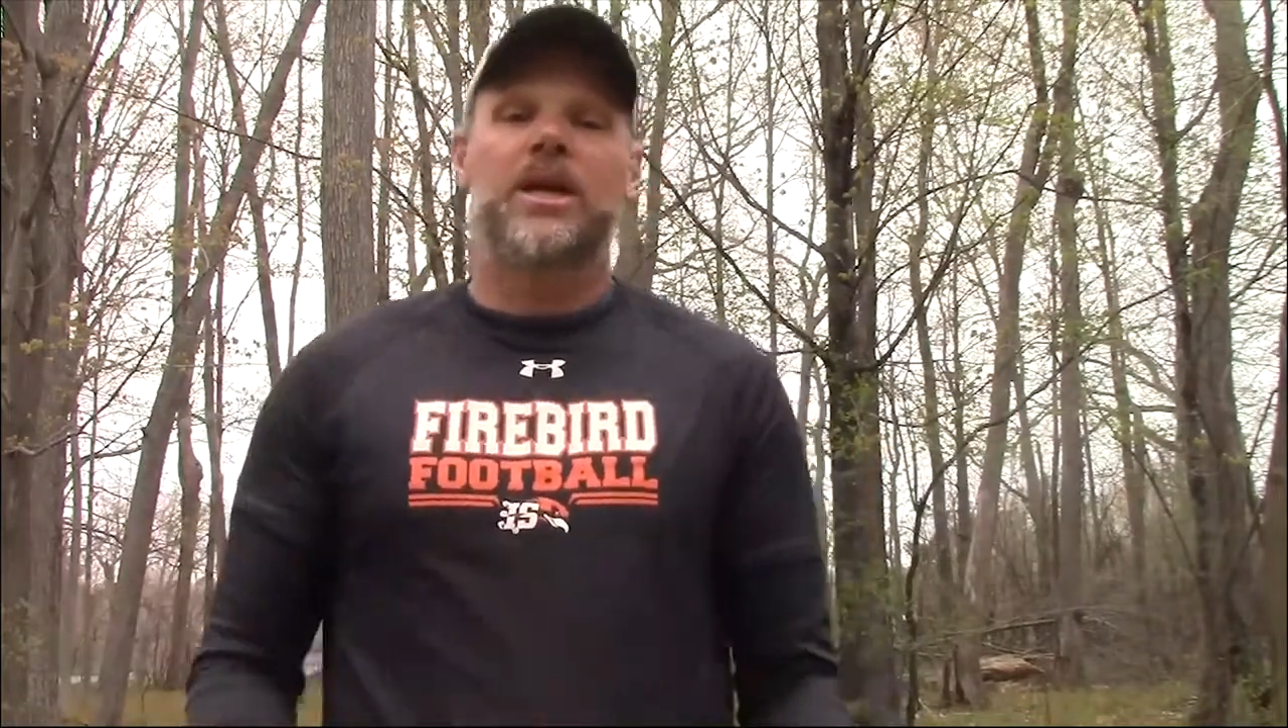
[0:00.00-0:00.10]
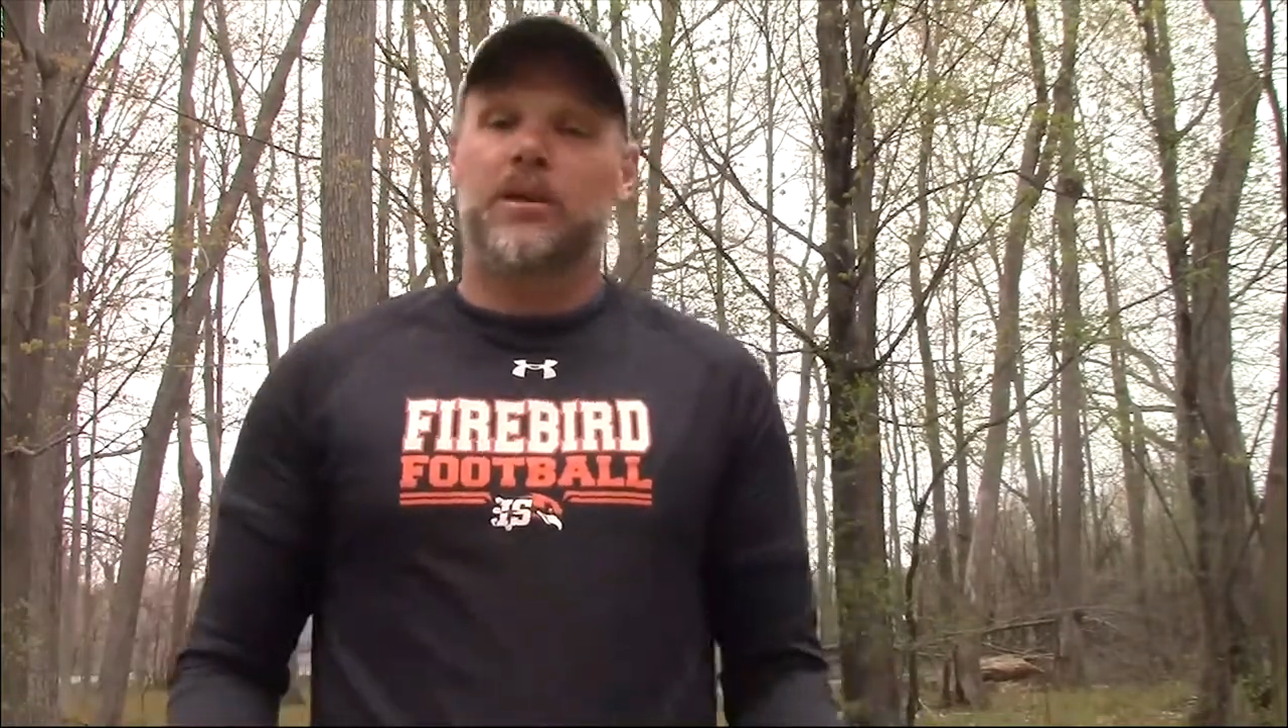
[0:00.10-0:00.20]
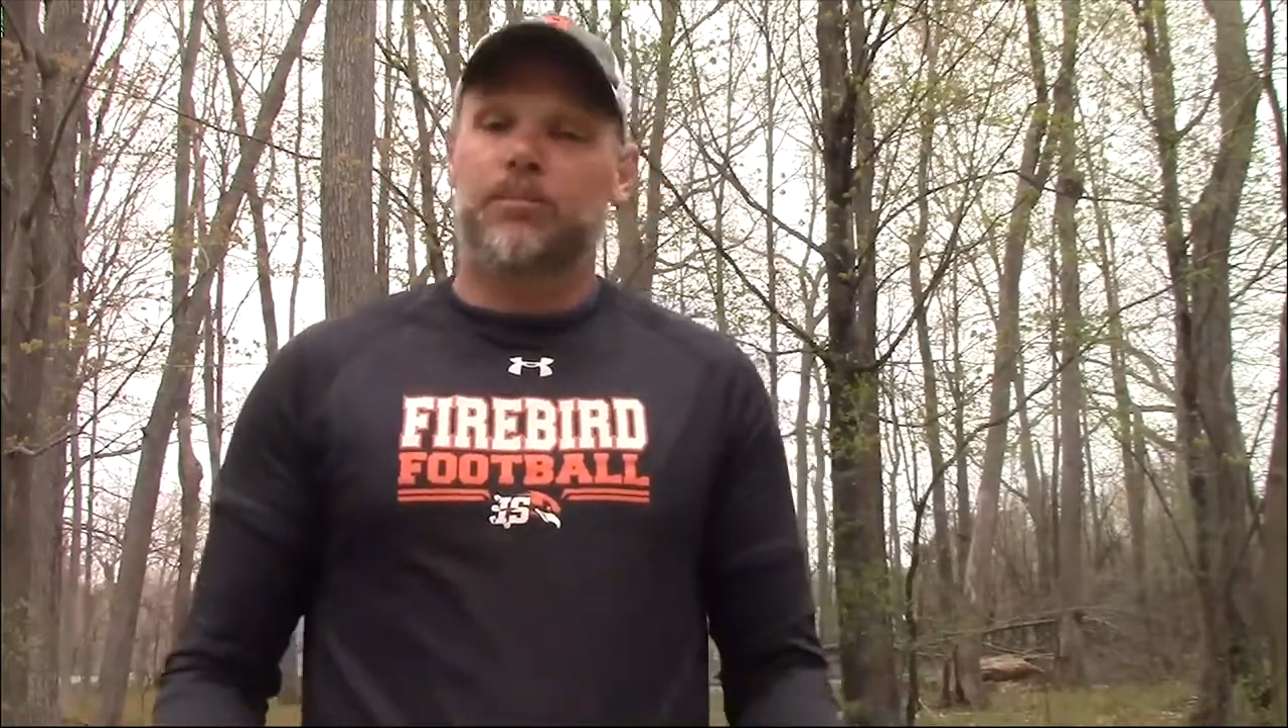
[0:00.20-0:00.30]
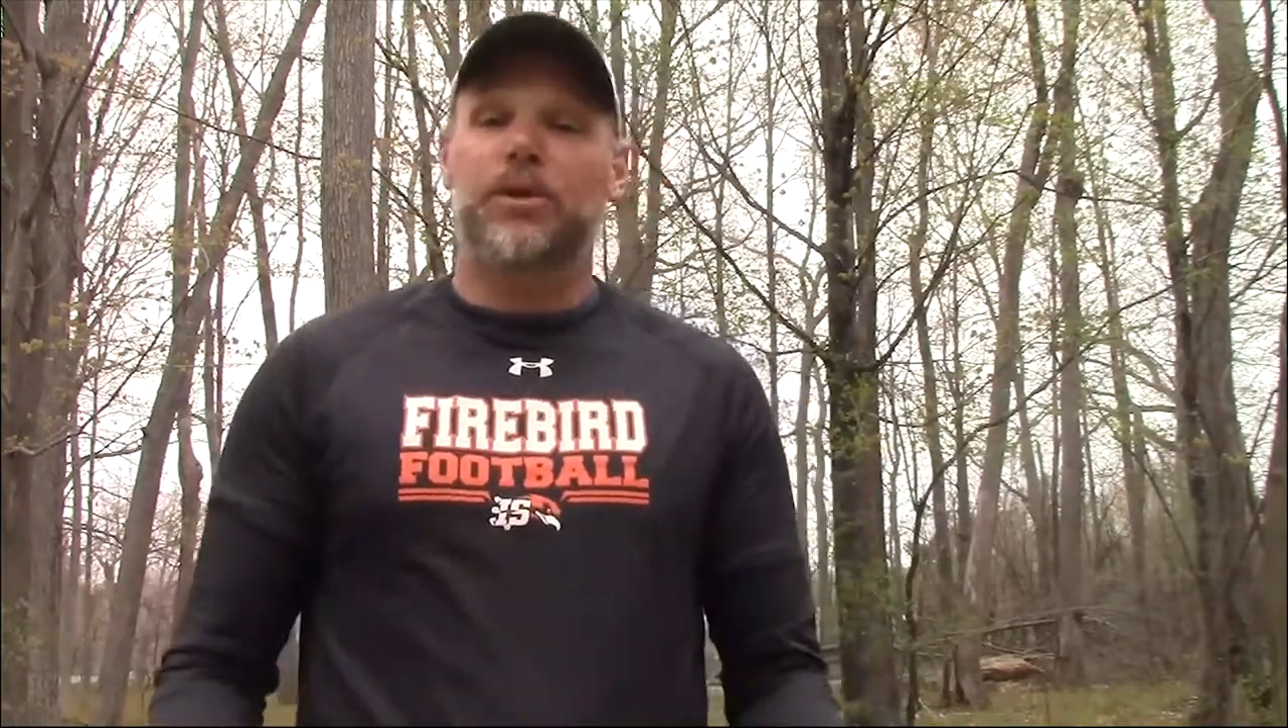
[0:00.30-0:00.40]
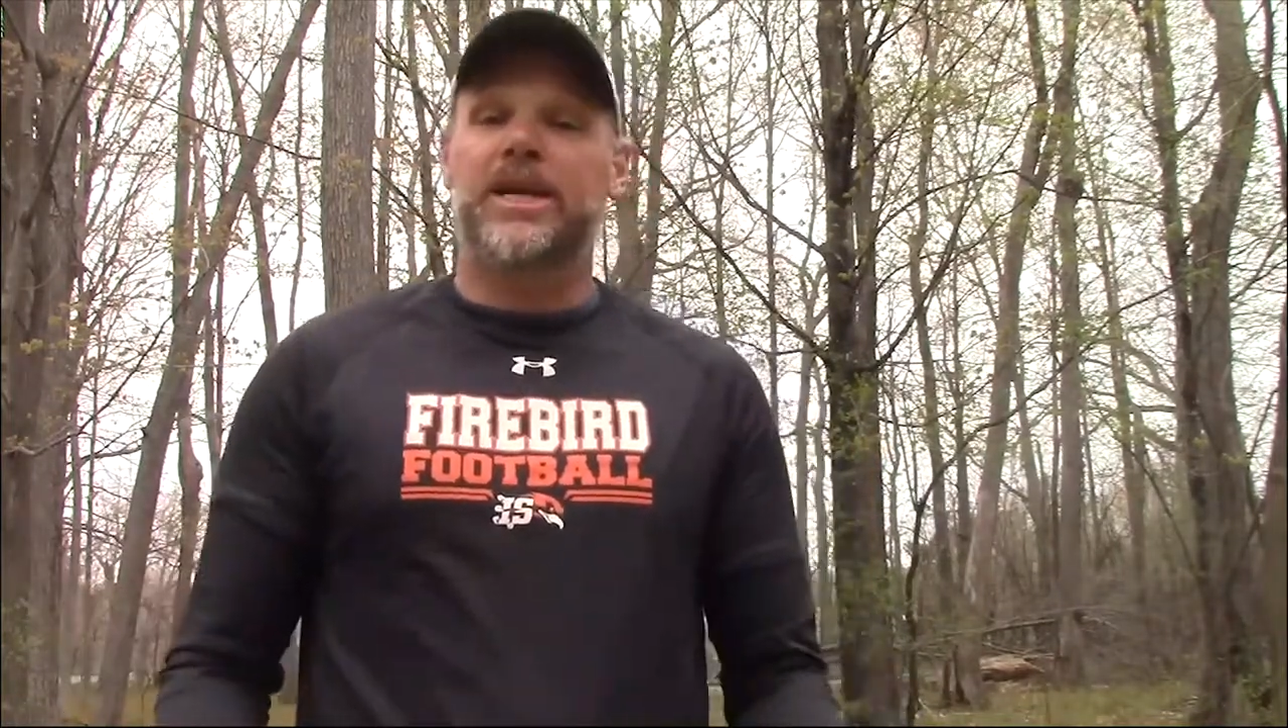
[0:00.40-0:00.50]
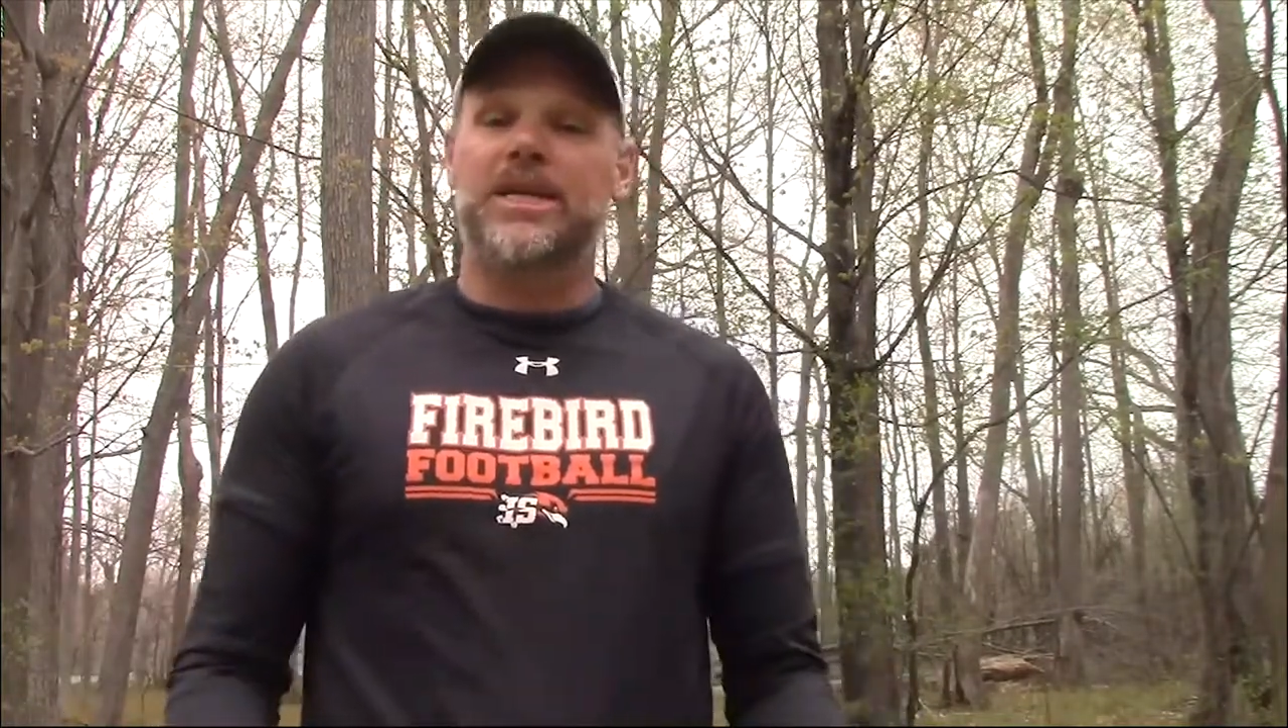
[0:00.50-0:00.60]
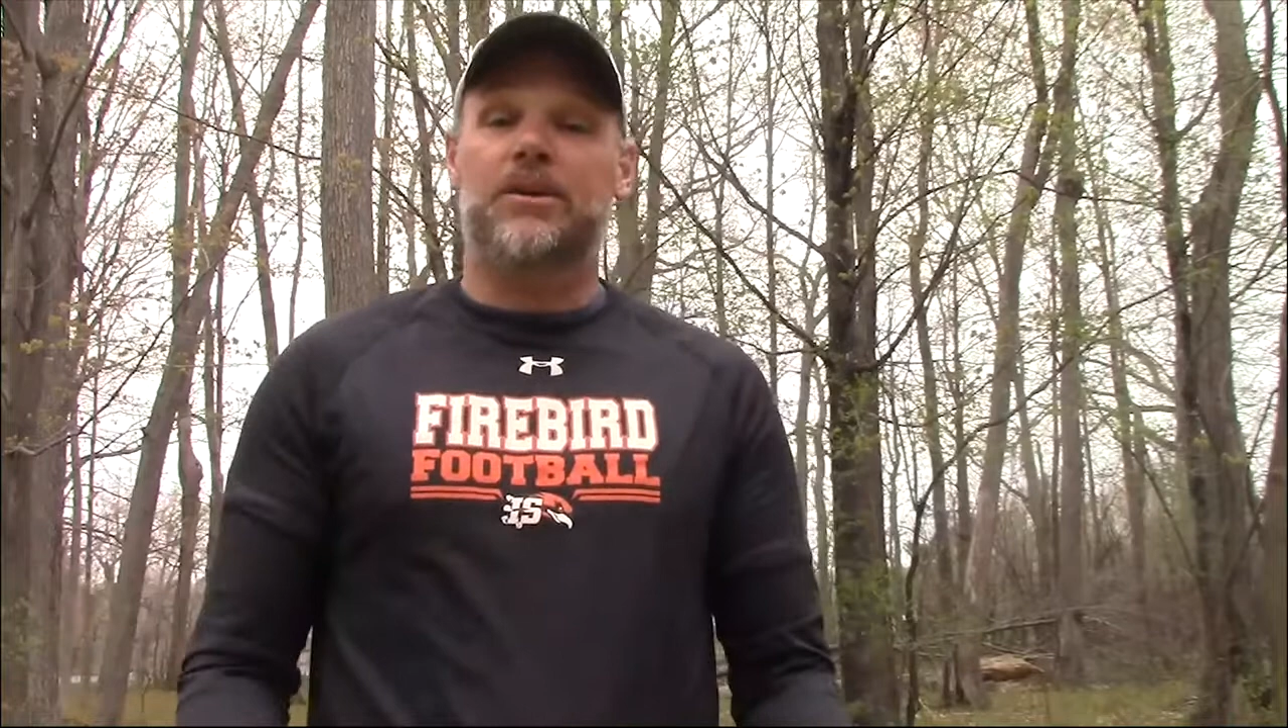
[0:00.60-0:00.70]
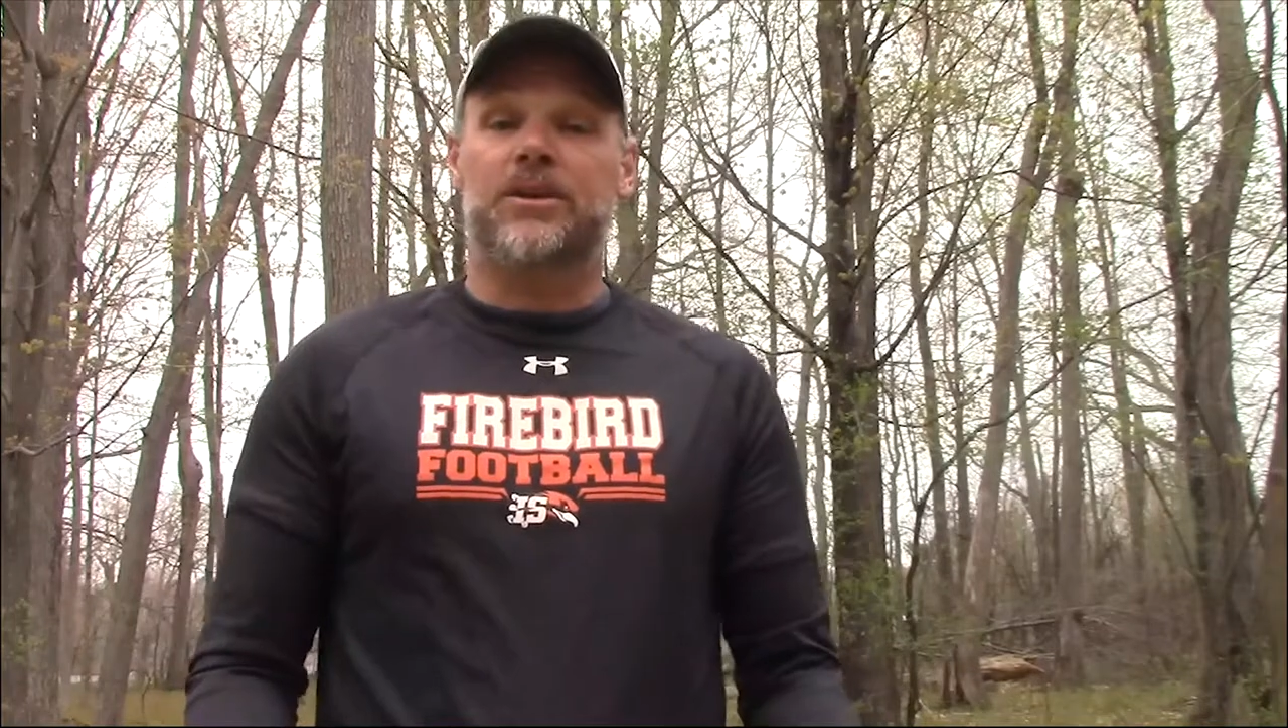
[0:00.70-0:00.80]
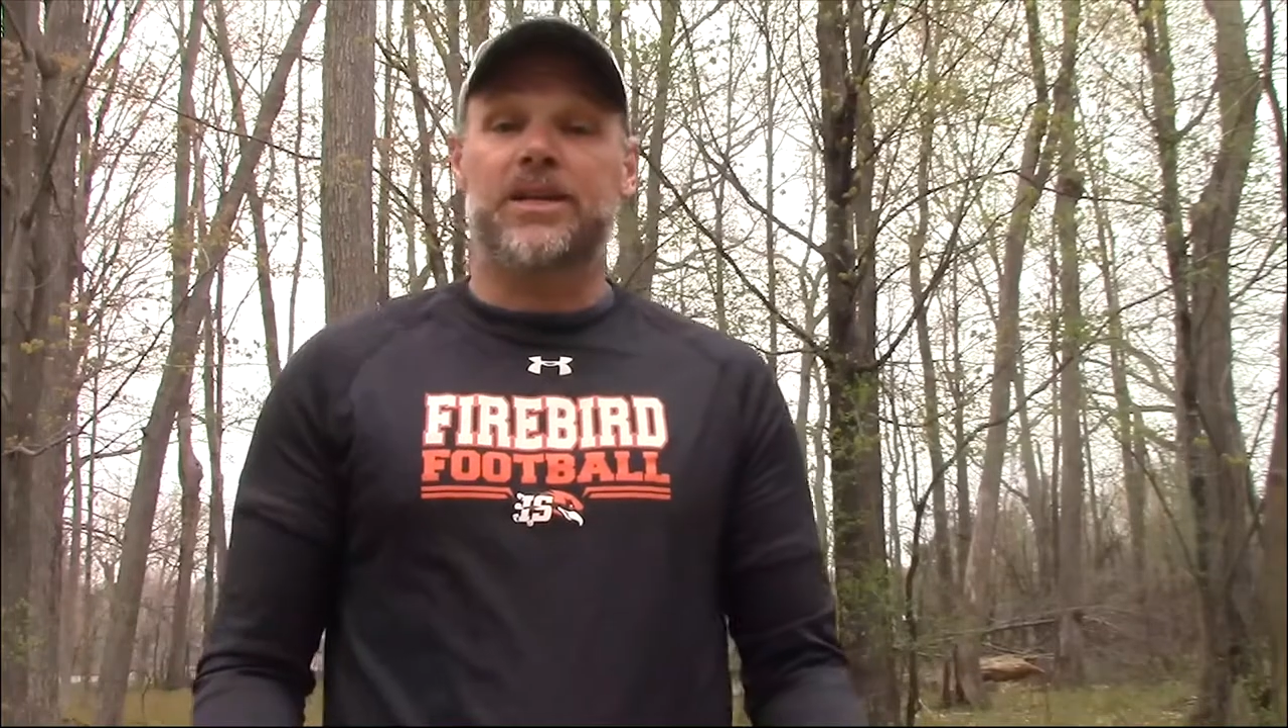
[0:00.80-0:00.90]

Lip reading: and break down